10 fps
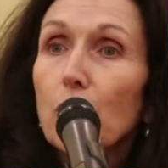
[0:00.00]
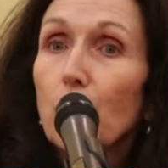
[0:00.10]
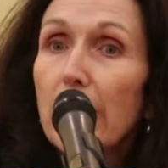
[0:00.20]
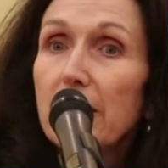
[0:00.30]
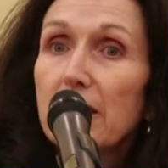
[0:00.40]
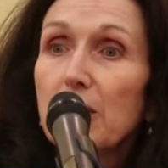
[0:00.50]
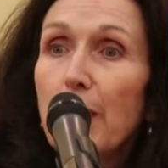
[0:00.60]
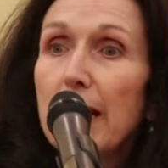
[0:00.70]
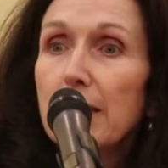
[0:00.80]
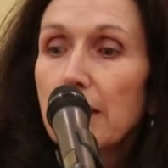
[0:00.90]
create the
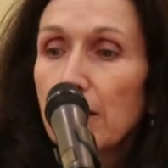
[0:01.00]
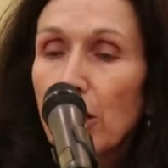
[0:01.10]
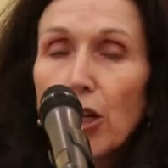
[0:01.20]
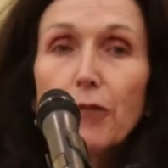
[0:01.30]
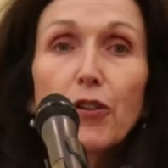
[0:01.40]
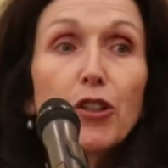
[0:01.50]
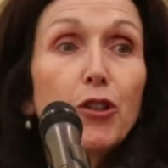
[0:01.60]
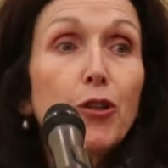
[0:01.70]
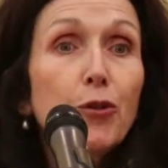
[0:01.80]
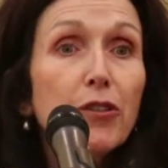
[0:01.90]
space for
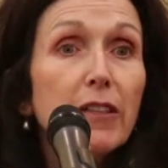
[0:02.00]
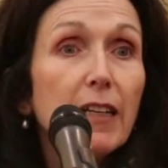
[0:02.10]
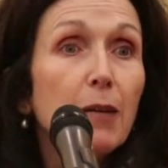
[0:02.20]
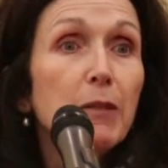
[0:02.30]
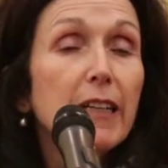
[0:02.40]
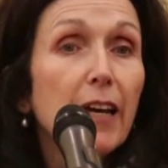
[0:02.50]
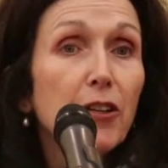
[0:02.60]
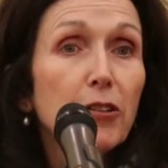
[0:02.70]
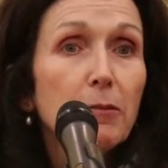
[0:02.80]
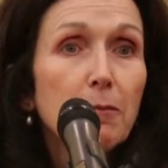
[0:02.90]
youth to come
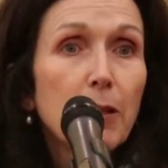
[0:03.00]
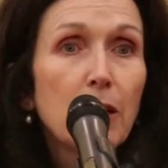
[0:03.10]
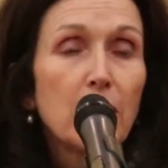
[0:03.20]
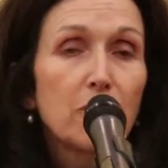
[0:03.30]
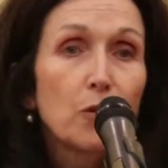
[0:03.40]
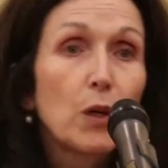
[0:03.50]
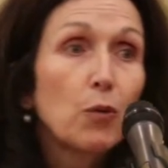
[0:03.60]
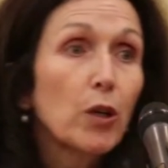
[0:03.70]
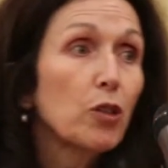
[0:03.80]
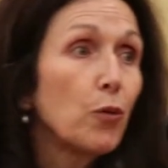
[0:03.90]
together. So we
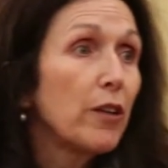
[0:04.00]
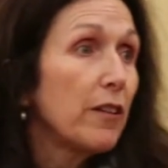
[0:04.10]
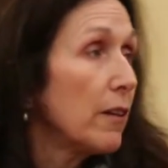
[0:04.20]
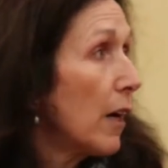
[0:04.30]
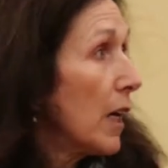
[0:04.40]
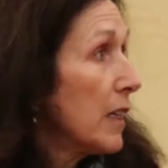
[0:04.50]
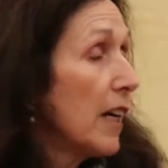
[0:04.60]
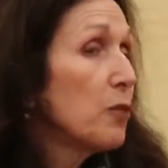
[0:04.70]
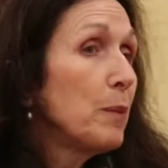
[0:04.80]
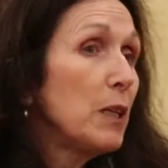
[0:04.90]
work with
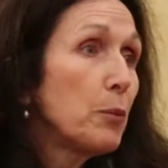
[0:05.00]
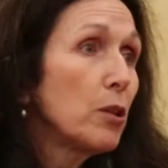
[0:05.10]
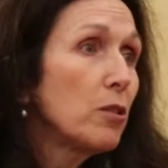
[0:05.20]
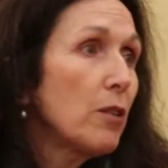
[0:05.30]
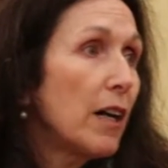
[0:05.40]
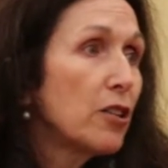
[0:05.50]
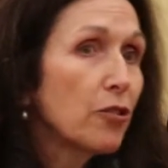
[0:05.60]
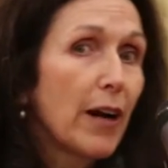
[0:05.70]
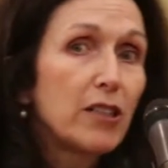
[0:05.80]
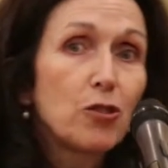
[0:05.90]
young people,
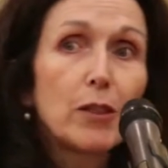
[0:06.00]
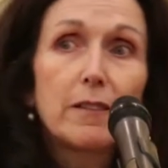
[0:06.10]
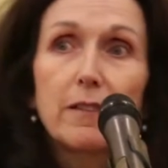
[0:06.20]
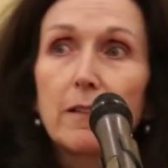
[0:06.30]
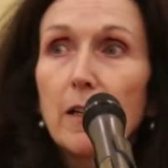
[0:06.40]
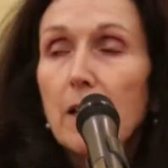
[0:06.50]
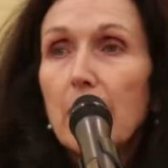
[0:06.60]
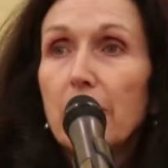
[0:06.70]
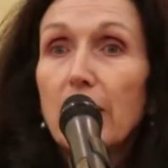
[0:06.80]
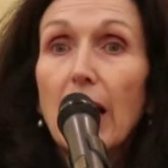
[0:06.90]
undergraduates
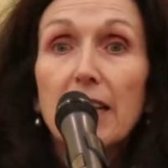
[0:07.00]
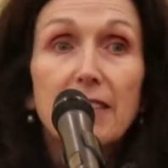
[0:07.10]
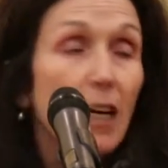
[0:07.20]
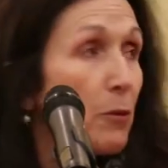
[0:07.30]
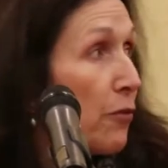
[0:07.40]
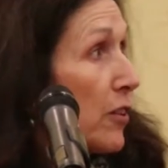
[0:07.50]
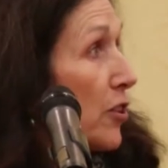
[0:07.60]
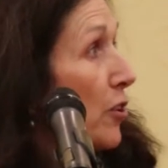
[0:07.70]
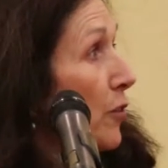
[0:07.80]
at Simon Fraser